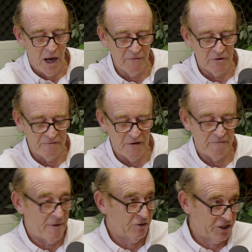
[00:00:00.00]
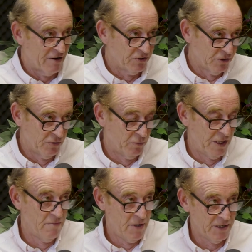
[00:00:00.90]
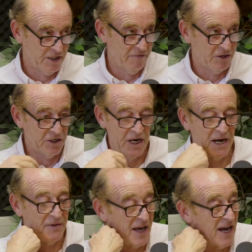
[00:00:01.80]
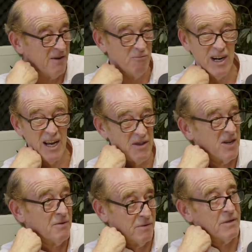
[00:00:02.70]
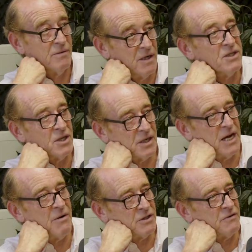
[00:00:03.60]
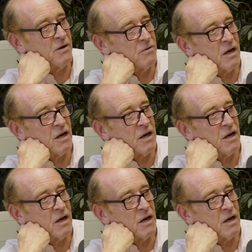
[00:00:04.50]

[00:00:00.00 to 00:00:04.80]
I've got 5 parish councils within my division, and they really are the unsung heroes of local